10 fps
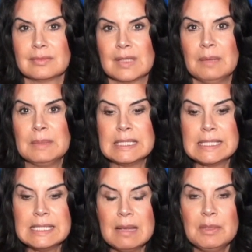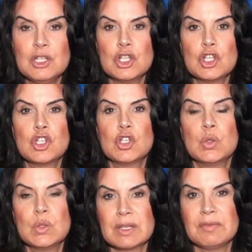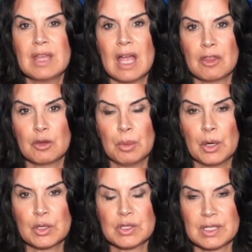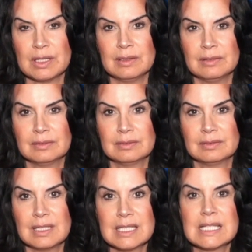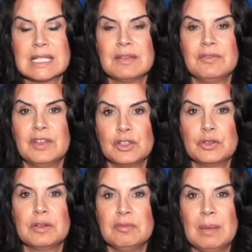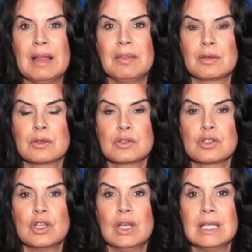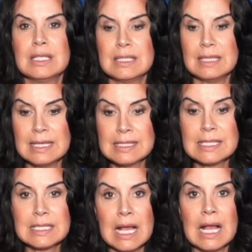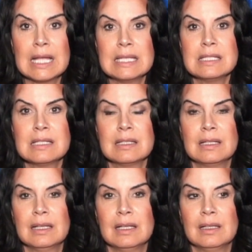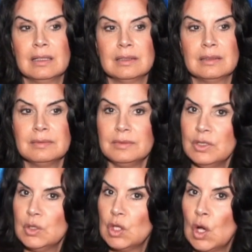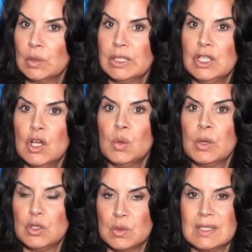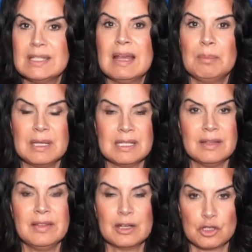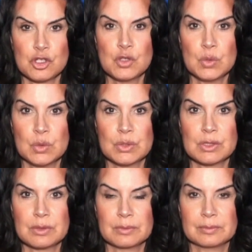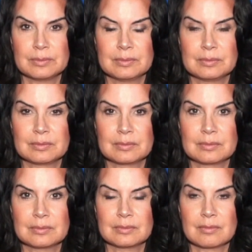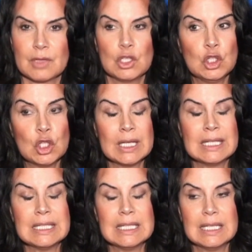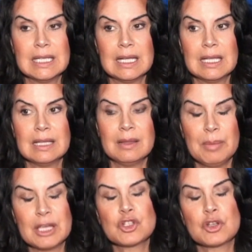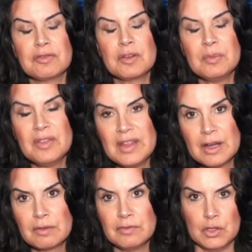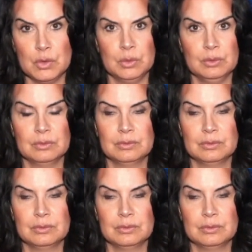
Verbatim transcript: I mean, step into the shoes of the other person. This is the filter of pathos. Is it kind? You'll only know when you step into their shoes. Look at the picture from their view.